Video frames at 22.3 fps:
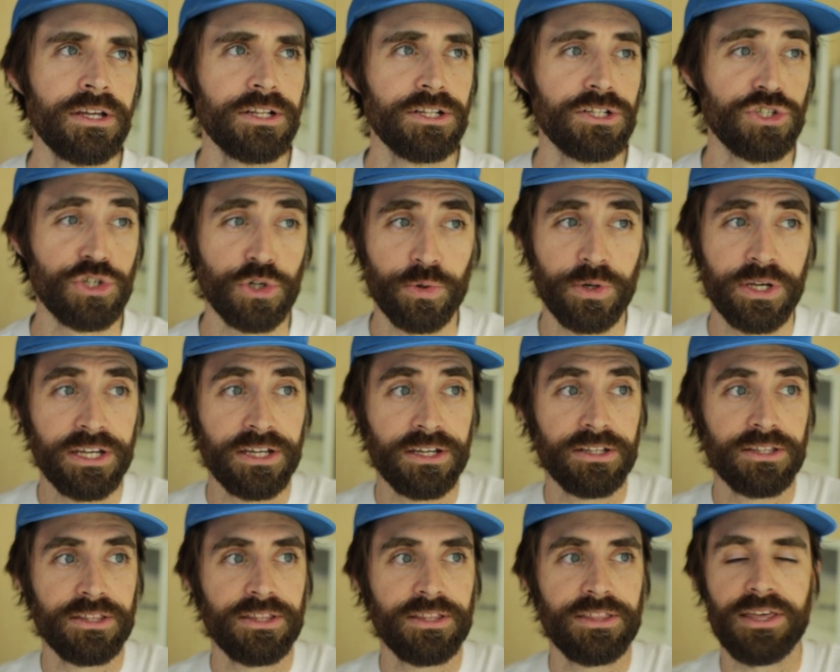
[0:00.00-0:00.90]

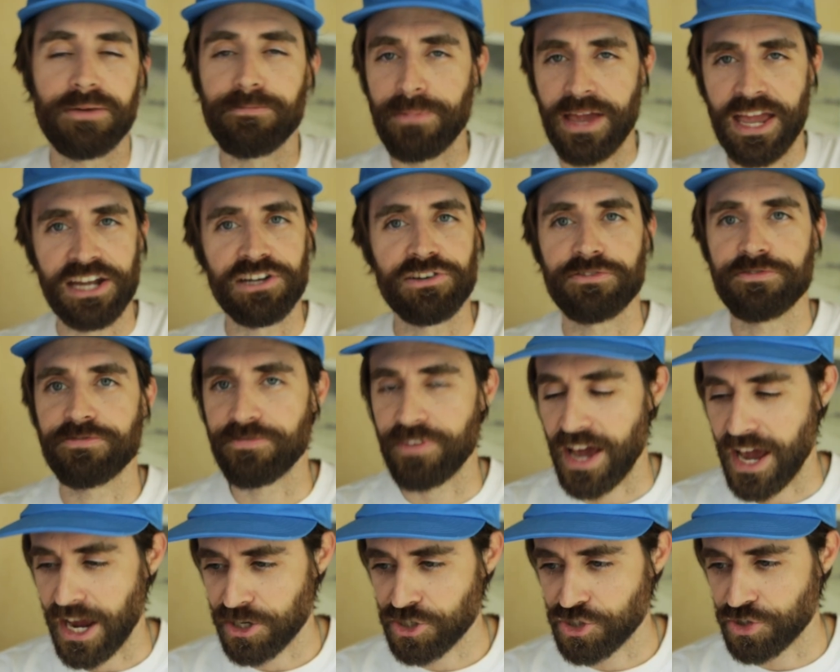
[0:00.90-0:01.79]
the
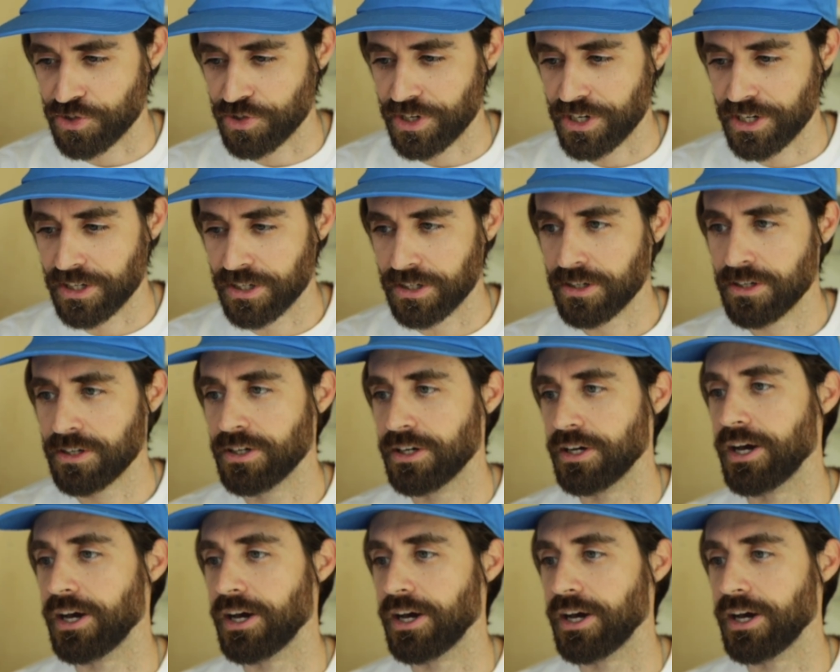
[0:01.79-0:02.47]
manufacturing,